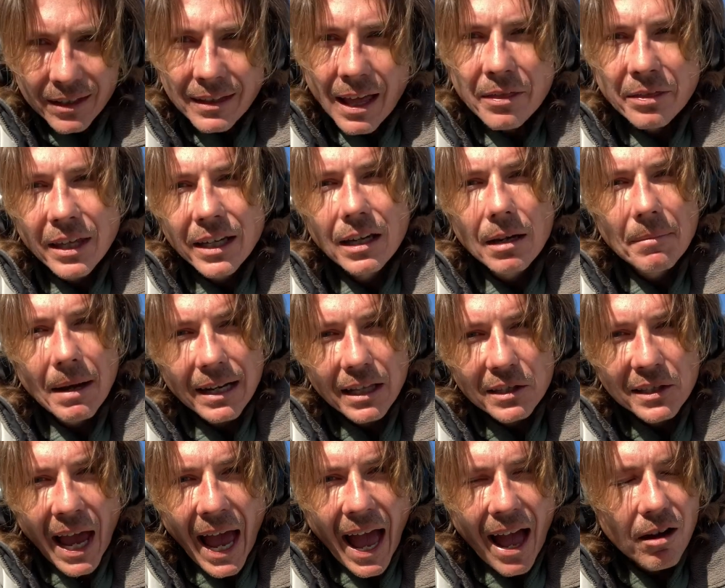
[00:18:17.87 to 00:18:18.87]
Now think about a
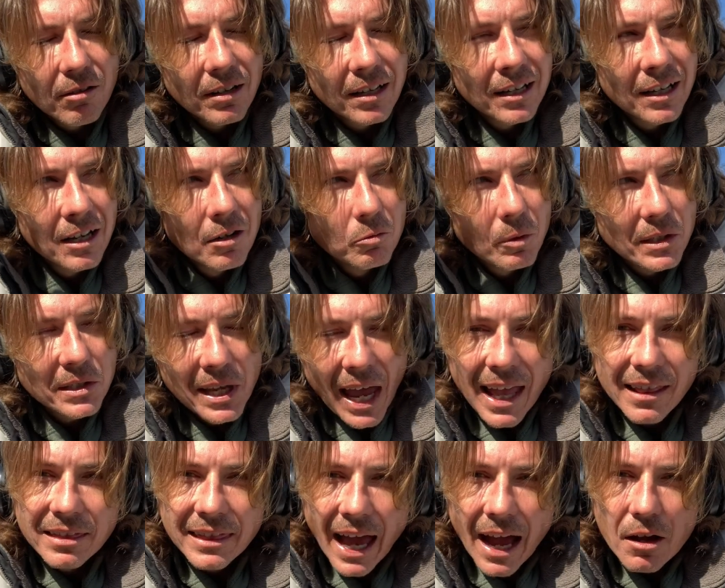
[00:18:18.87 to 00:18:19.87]
town with
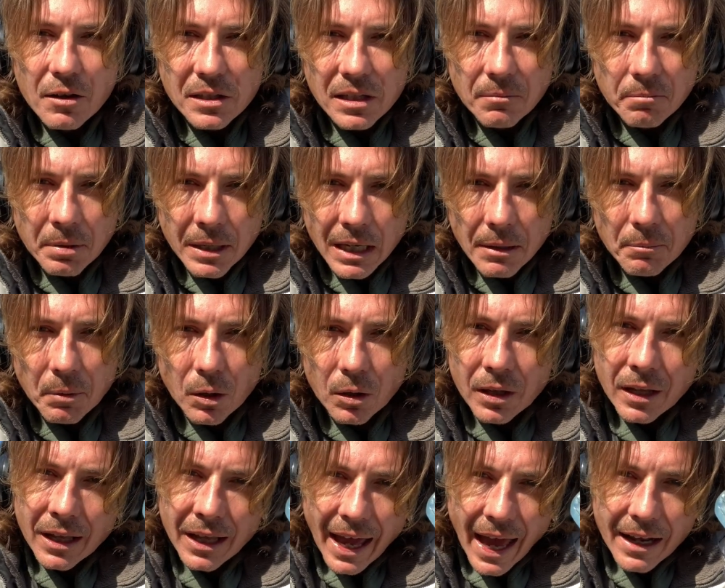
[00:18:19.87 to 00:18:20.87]
10,000 people,
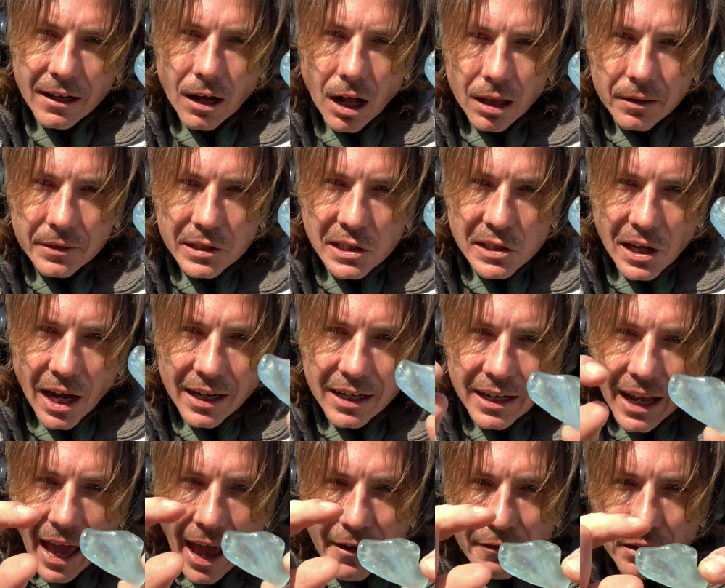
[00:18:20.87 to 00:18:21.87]
and all of a sudden
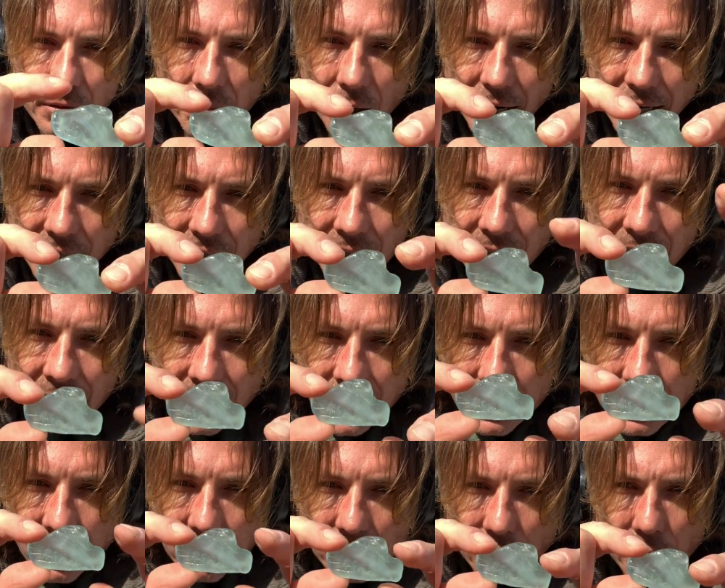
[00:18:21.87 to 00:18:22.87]
everybody is
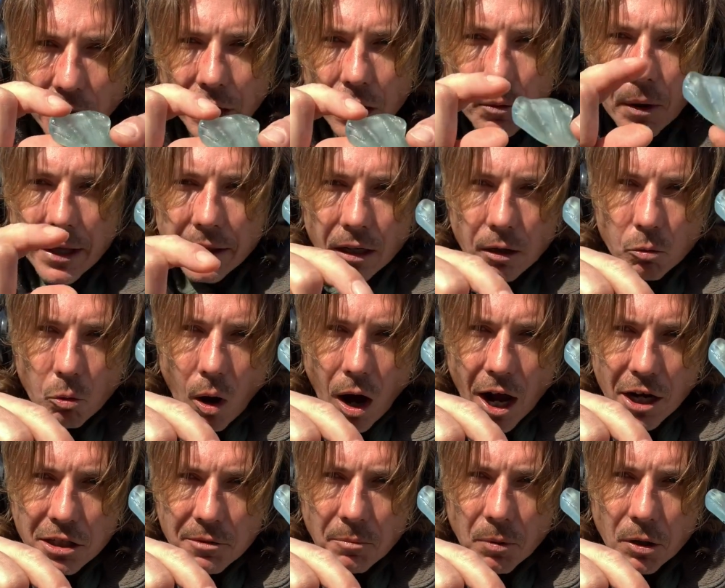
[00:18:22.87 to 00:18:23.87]
throwing away their
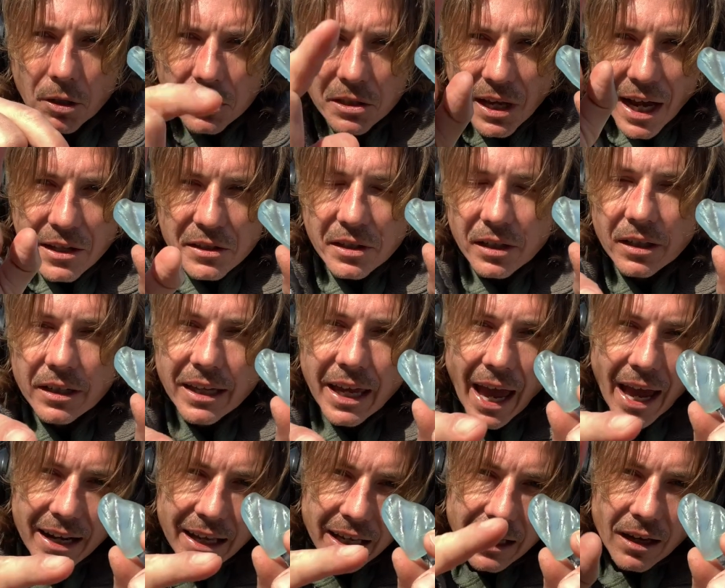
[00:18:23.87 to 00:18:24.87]
washboards as they're
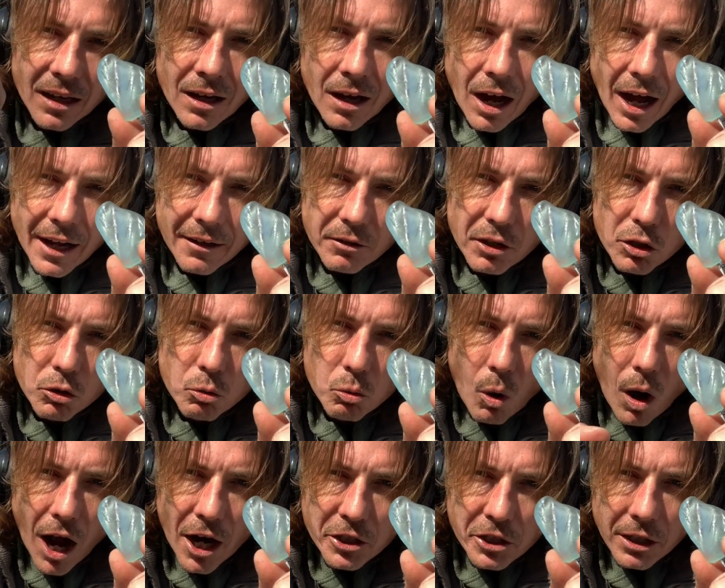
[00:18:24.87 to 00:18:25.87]
getting a new
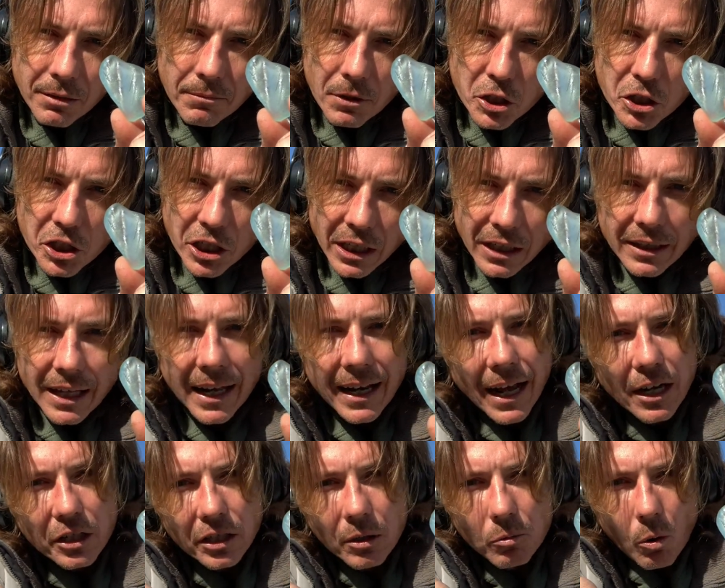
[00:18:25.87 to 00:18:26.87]
washing machine that
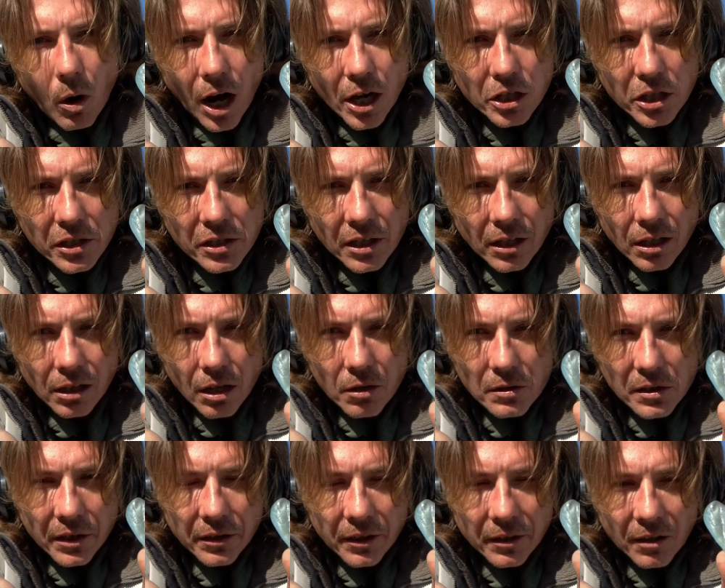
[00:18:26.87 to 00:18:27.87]
actually washes the clothes
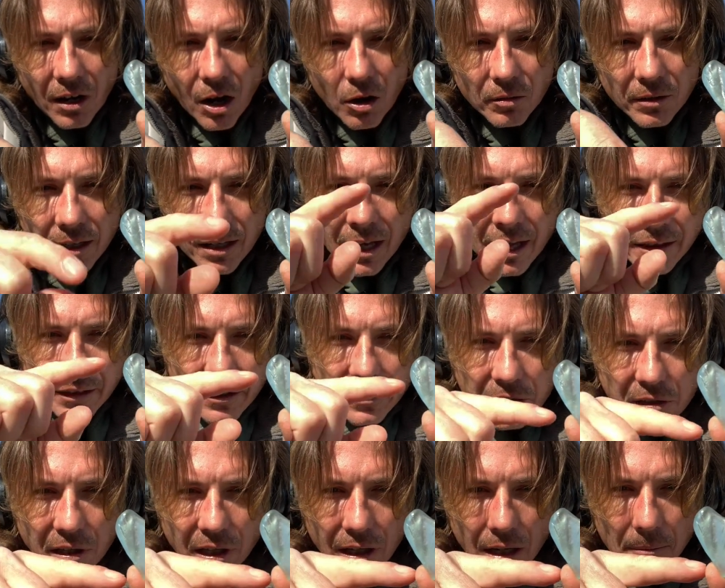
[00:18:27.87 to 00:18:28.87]
on their own. There's
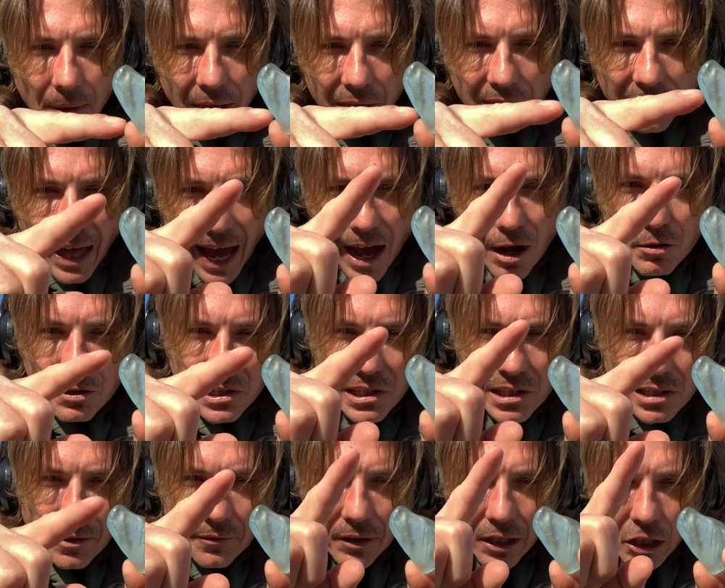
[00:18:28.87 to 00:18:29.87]
going to be thousands
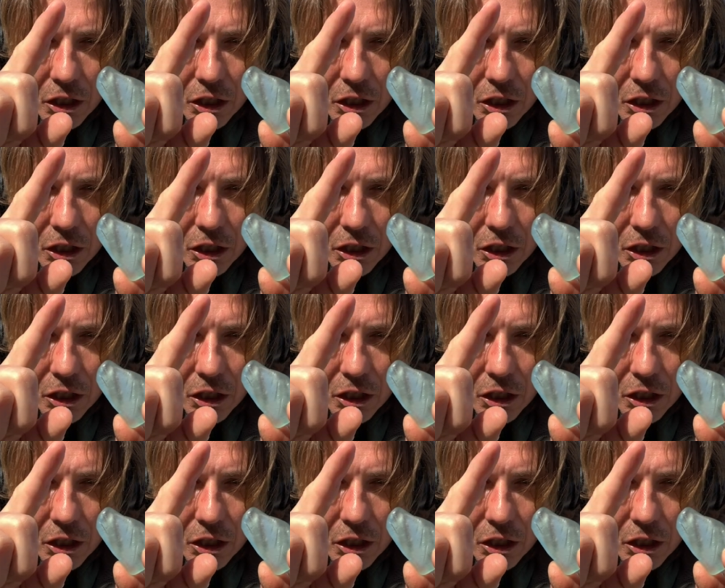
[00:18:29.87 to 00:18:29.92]
of these